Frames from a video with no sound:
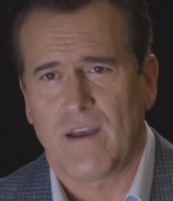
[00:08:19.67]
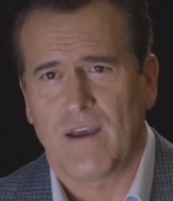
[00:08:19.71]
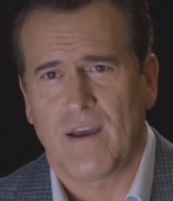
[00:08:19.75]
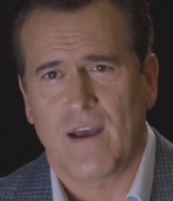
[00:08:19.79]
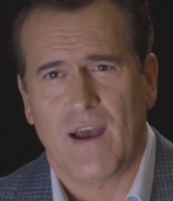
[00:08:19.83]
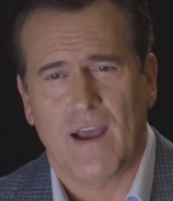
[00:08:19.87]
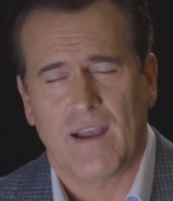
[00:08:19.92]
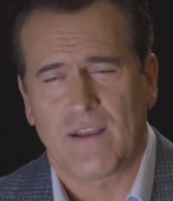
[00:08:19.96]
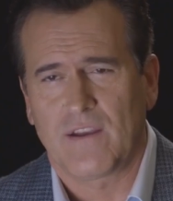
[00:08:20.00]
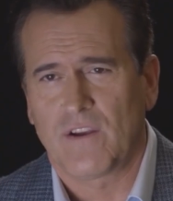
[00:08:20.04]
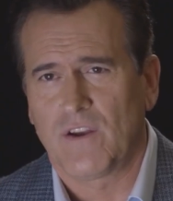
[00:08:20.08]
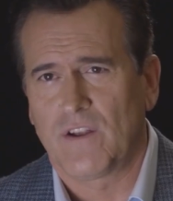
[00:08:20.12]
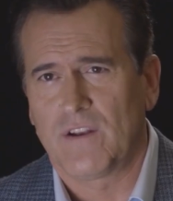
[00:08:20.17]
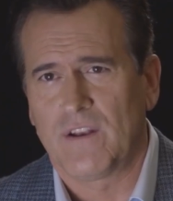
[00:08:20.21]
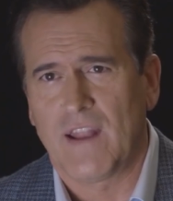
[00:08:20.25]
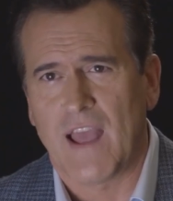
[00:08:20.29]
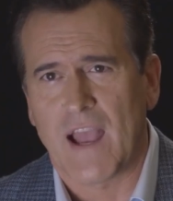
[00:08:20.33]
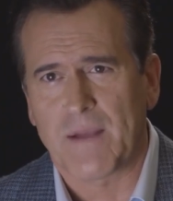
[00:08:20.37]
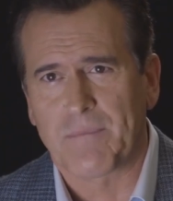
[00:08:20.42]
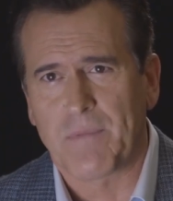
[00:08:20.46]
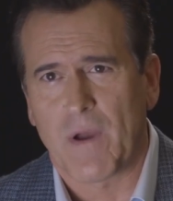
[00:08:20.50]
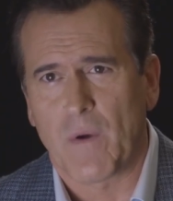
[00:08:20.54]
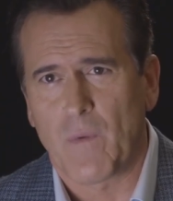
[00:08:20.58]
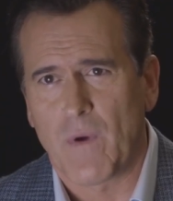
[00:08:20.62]
I couldn't
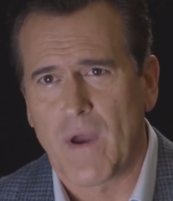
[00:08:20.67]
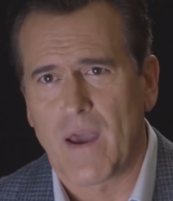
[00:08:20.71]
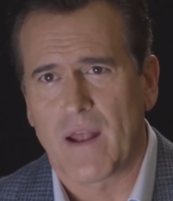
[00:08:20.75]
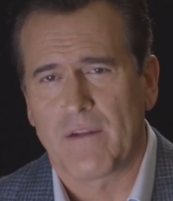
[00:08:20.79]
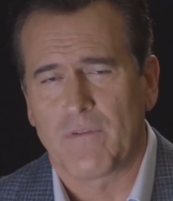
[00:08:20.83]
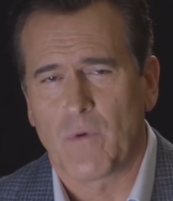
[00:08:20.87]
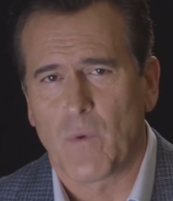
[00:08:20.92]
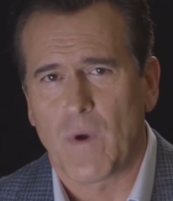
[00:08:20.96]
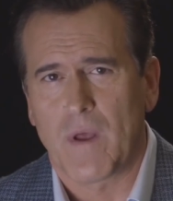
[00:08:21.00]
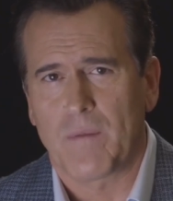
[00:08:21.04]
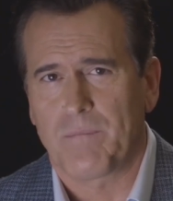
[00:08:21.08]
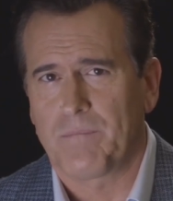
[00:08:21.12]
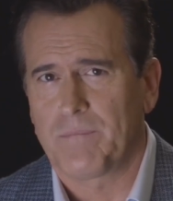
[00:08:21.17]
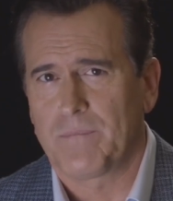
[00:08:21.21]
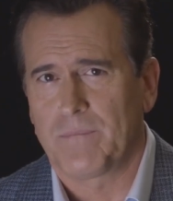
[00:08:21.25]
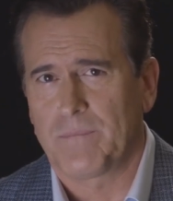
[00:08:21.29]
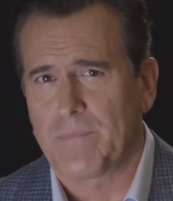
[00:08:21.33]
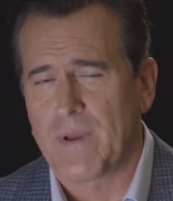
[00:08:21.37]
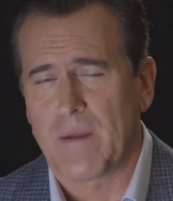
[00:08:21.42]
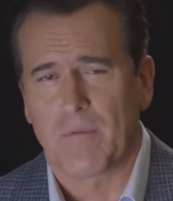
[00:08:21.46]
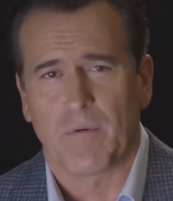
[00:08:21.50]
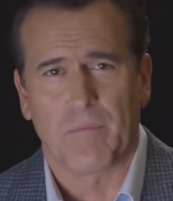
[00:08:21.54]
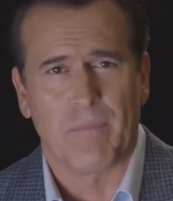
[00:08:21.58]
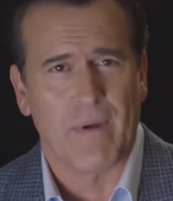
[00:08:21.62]
act my way out of a wet paper